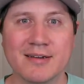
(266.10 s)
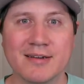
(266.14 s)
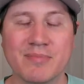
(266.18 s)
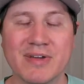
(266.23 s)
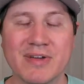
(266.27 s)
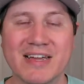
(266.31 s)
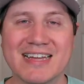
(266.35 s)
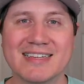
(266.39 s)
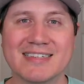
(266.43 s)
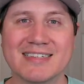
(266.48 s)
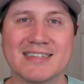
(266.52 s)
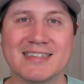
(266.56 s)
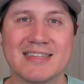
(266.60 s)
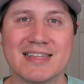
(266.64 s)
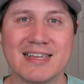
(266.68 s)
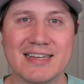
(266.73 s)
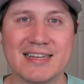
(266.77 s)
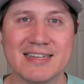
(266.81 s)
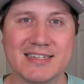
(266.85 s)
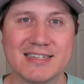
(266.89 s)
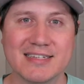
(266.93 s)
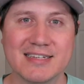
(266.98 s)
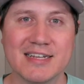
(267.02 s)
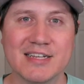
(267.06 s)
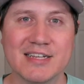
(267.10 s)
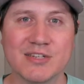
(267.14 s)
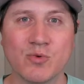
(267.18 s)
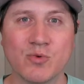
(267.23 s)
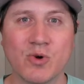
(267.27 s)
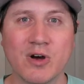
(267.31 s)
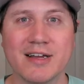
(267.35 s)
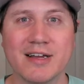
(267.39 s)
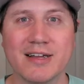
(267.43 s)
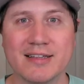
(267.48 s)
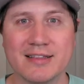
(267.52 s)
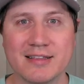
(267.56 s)
because this is
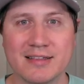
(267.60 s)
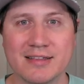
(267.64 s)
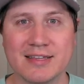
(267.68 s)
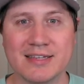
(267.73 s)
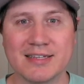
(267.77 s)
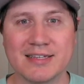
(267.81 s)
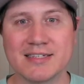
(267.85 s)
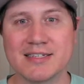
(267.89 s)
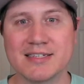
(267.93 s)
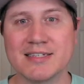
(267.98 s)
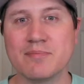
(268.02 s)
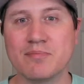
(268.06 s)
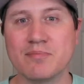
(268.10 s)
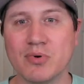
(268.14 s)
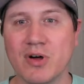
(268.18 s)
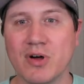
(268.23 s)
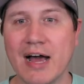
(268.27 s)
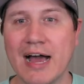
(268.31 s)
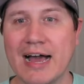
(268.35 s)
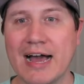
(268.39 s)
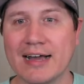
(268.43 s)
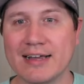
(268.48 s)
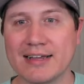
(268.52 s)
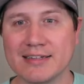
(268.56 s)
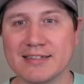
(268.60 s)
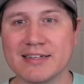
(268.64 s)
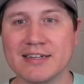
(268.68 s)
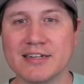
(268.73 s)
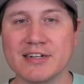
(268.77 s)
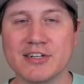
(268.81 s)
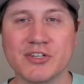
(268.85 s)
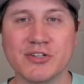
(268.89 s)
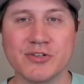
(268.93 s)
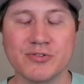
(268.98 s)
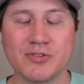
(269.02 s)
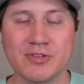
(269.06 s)
what this simple hack is
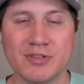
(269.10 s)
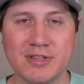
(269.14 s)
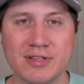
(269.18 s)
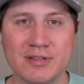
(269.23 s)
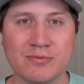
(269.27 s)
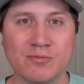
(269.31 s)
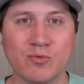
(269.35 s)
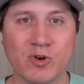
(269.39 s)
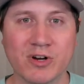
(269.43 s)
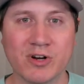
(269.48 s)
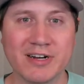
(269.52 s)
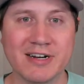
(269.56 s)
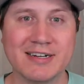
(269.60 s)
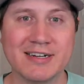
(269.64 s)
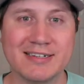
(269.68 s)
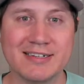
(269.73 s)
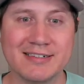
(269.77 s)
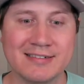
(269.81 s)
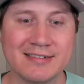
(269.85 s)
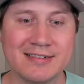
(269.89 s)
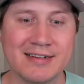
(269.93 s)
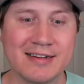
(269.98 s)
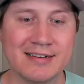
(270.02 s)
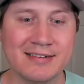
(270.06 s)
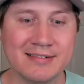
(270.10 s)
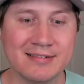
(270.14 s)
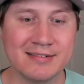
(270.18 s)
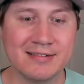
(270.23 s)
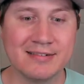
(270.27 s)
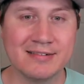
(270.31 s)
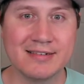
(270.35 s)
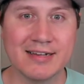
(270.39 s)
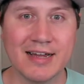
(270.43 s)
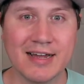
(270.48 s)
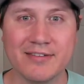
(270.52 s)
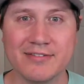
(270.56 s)
going to do. We're going to
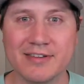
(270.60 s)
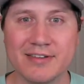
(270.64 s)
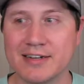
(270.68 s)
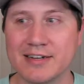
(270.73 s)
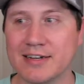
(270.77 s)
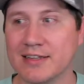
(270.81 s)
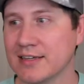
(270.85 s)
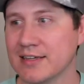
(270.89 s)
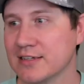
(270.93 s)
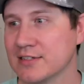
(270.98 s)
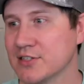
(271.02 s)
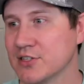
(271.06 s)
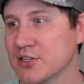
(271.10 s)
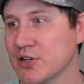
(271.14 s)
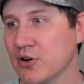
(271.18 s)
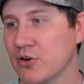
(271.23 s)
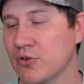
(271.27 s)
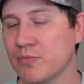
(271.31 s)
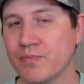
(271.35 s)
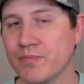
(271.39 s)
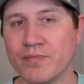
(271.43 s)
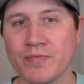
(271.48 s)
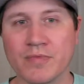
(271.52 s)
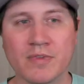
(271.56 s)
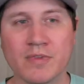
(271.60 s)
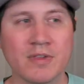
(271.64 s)
dive into this. So